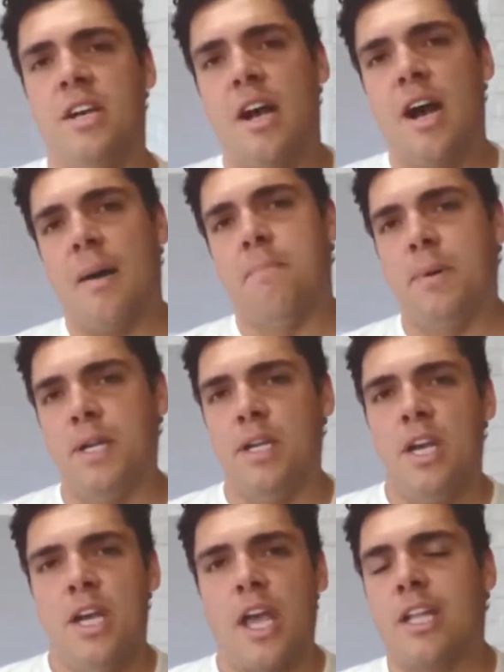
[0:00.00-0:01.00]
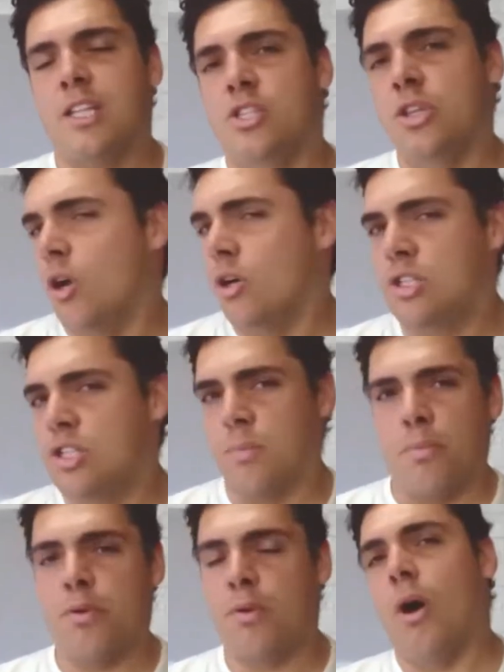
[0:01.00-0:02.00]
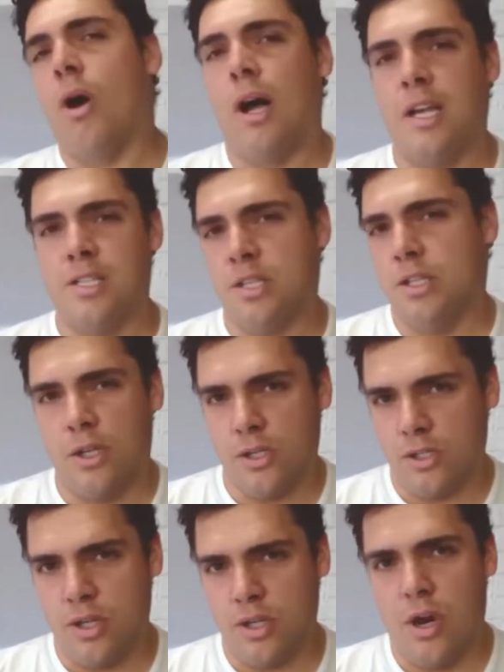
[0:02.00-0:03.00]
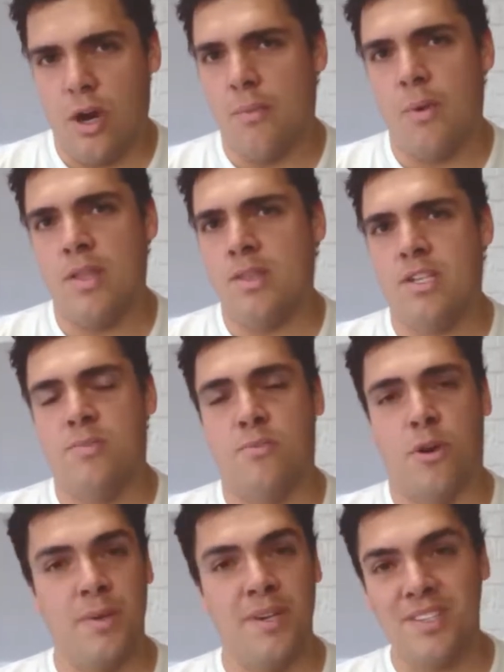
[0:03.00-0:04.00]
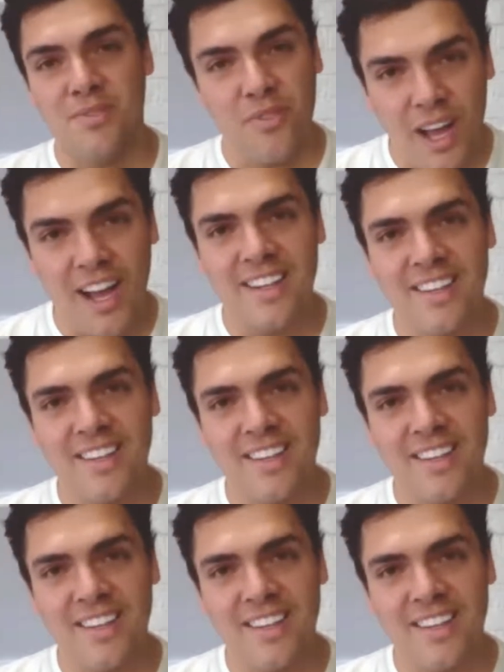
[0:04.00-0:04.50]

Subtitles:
But it's not a surprise a lot of the time when these properties flood.